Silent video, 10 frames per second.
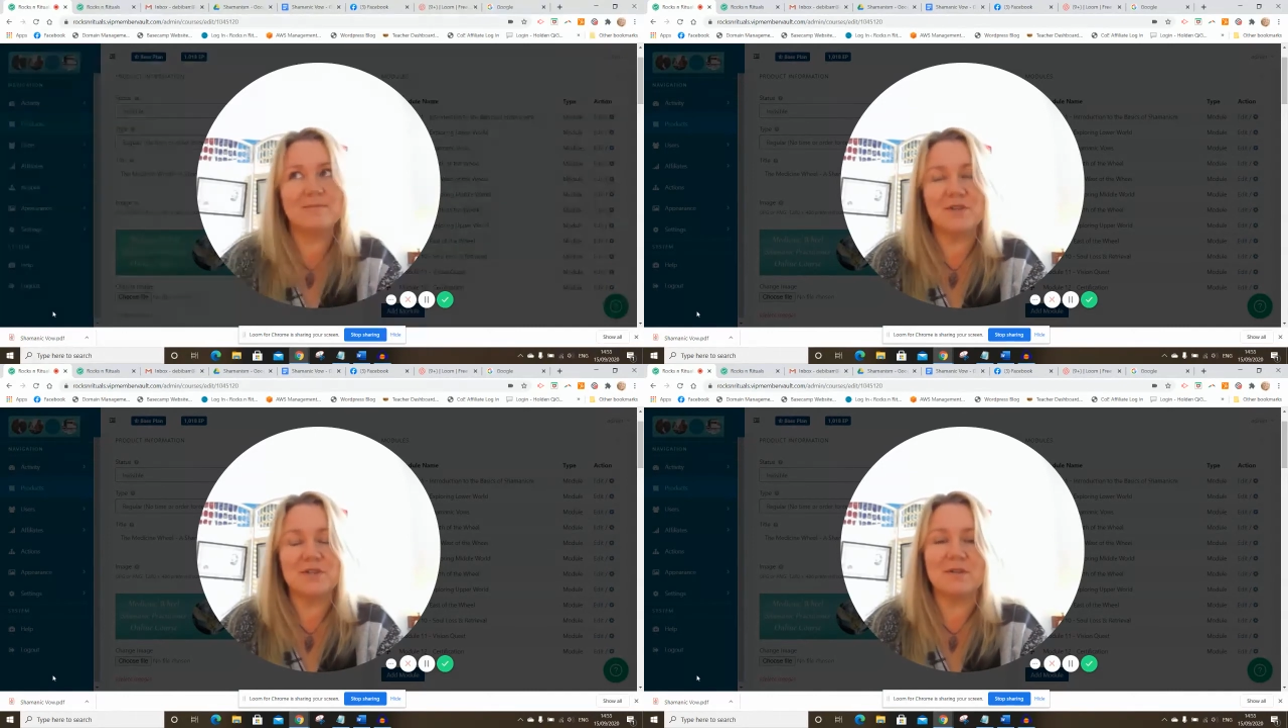
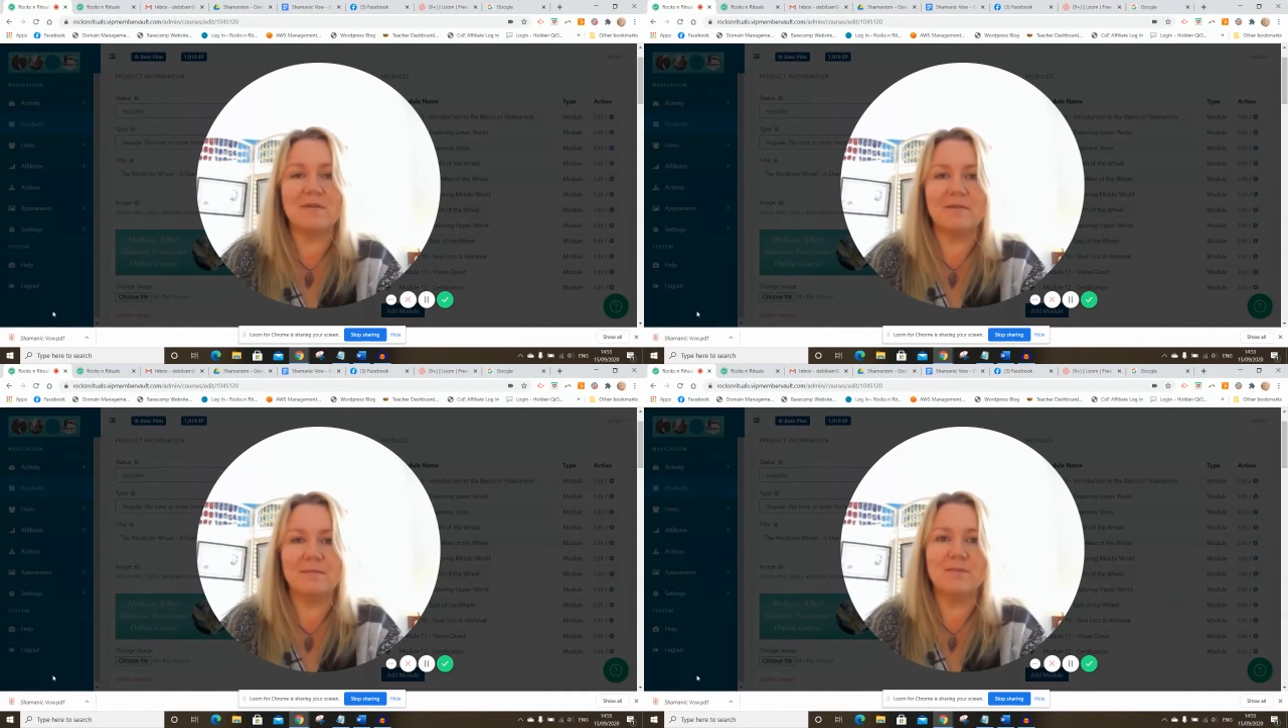
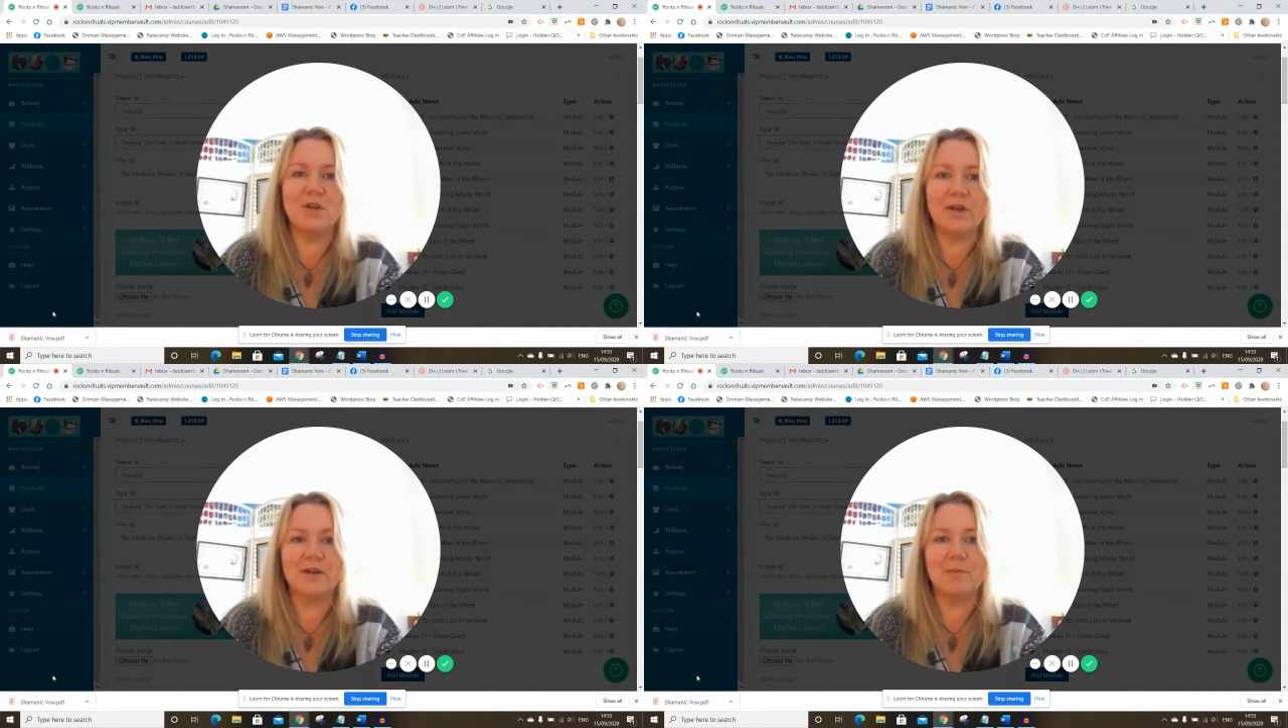just
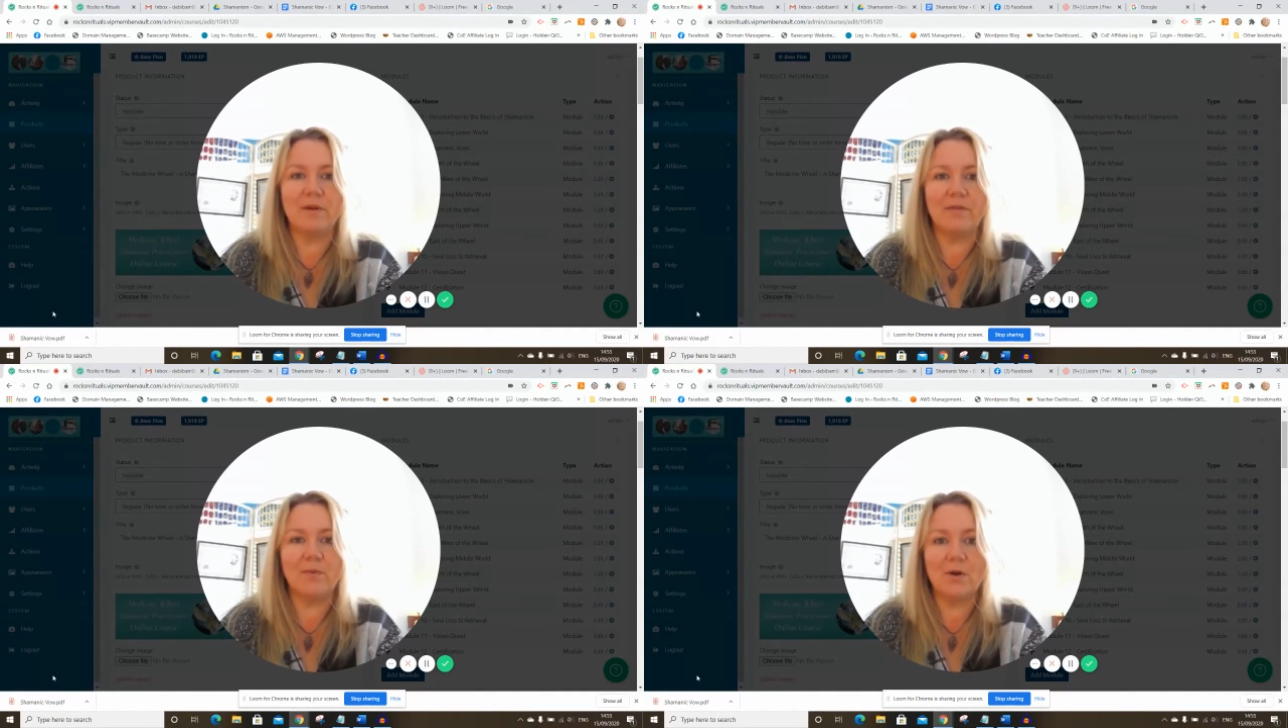dotted
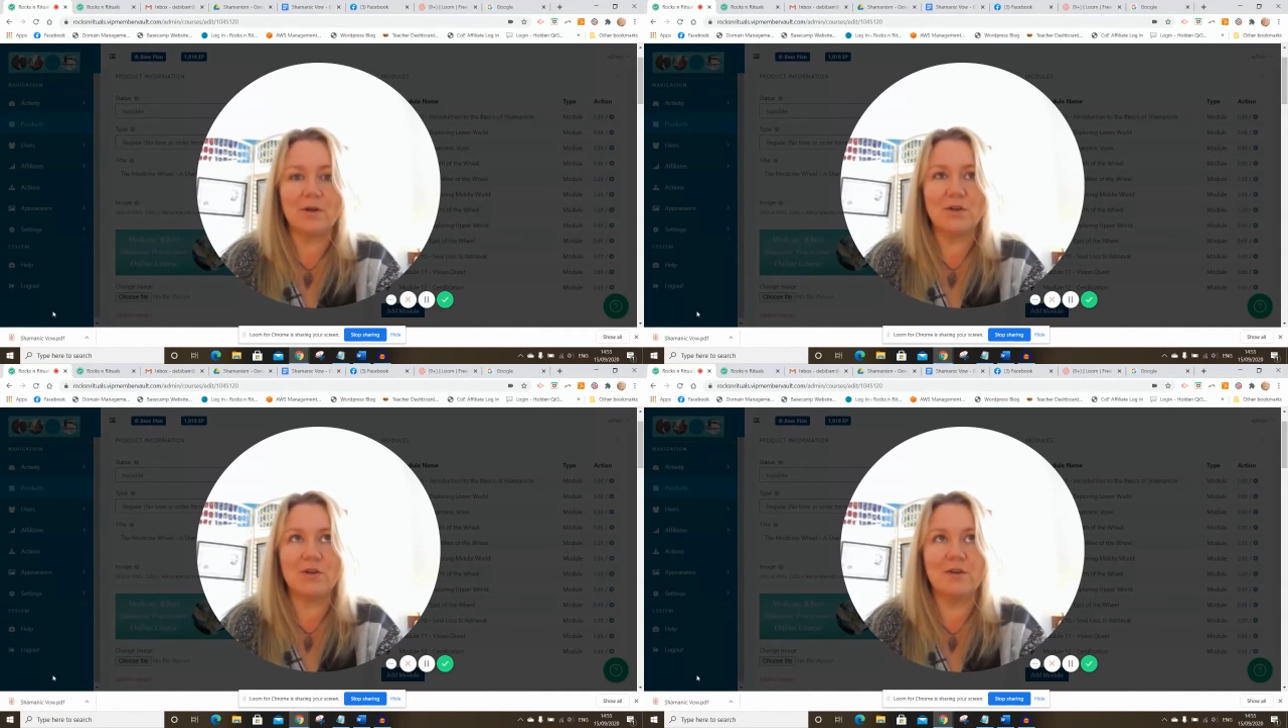about the
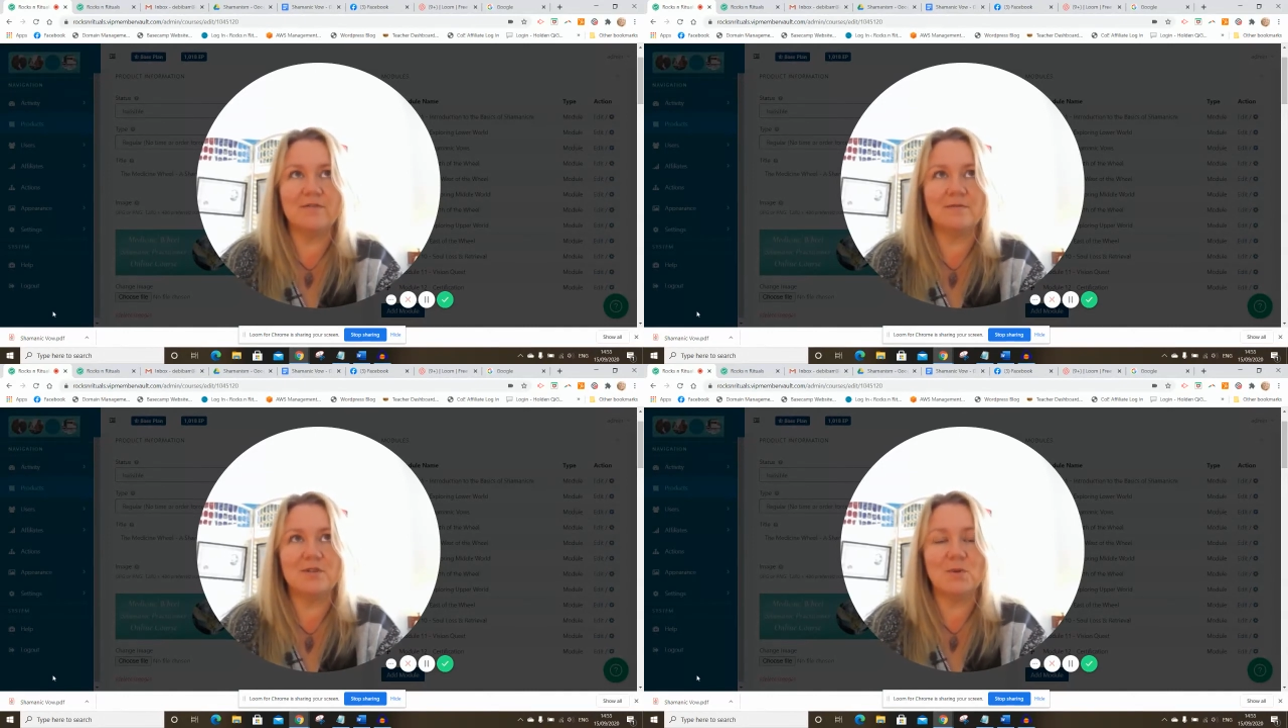world who
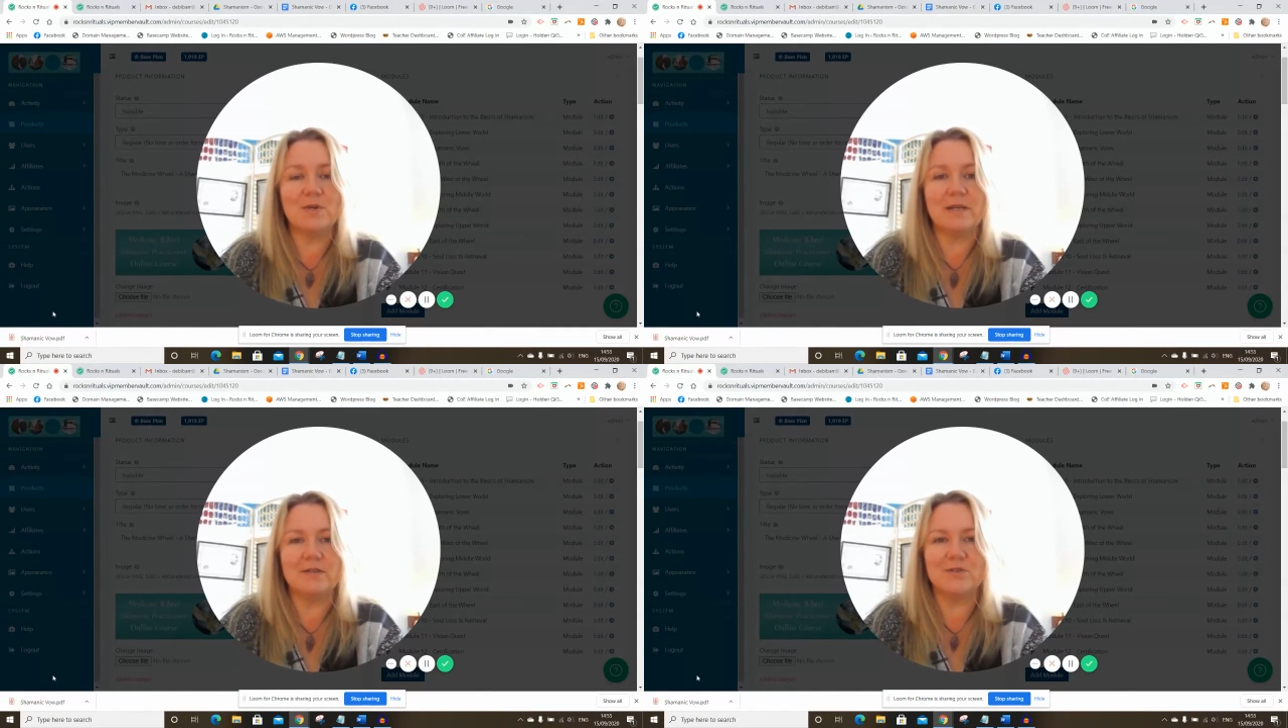have shown
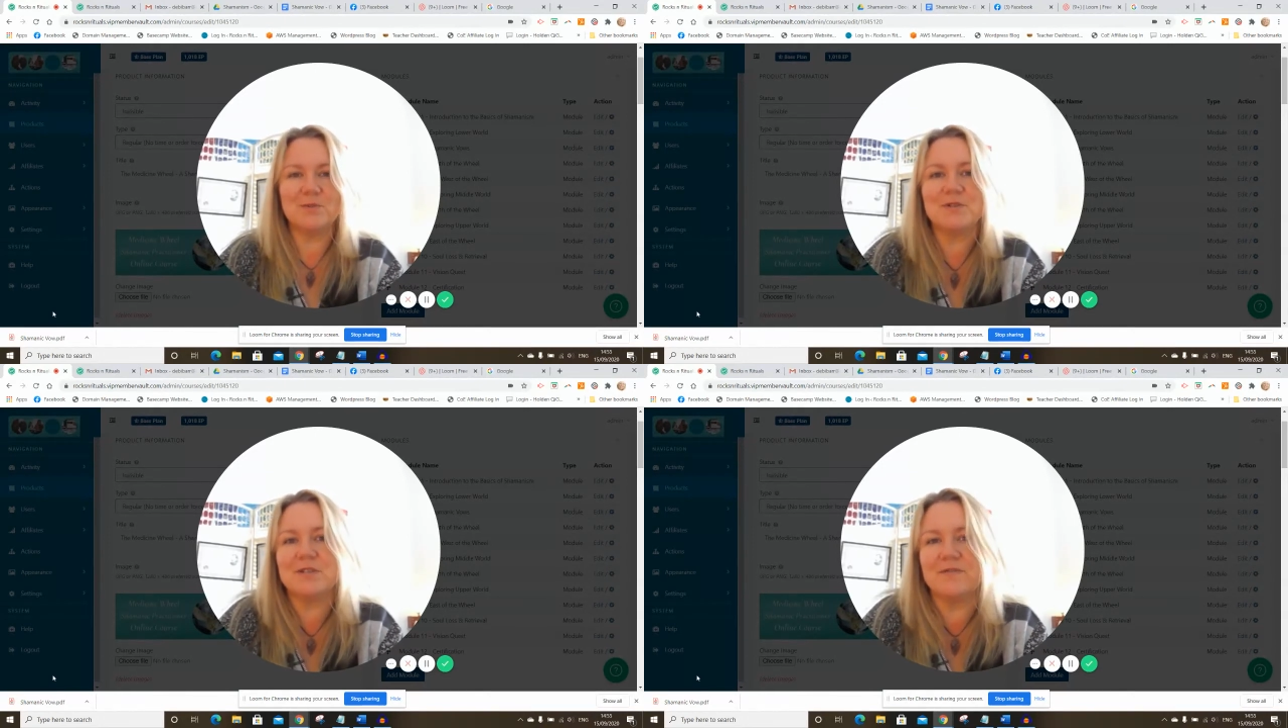an interest,
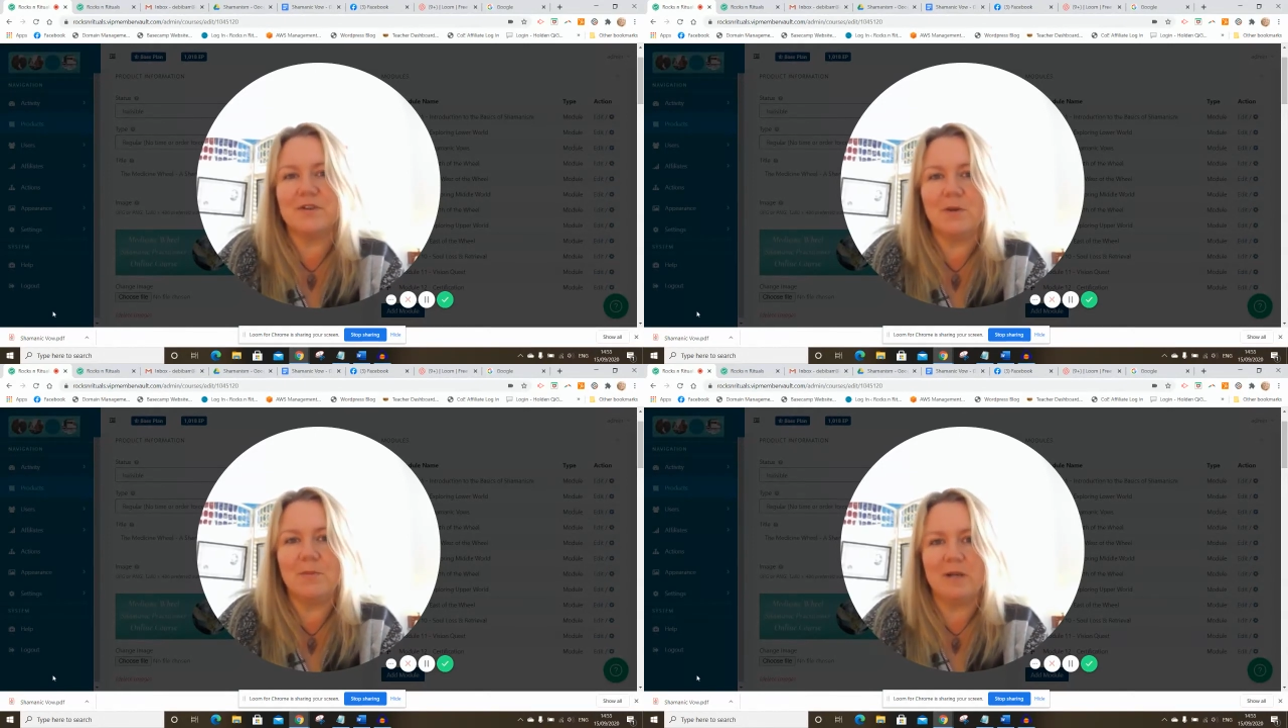which is
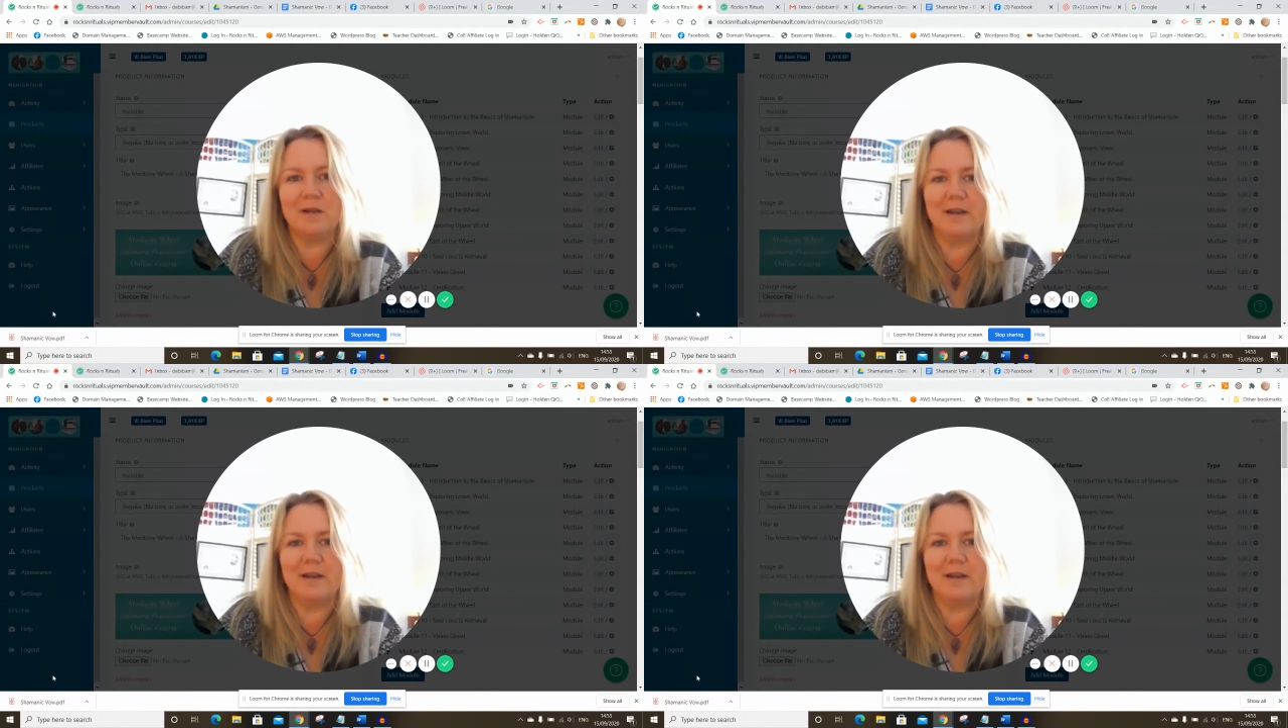phenomenal.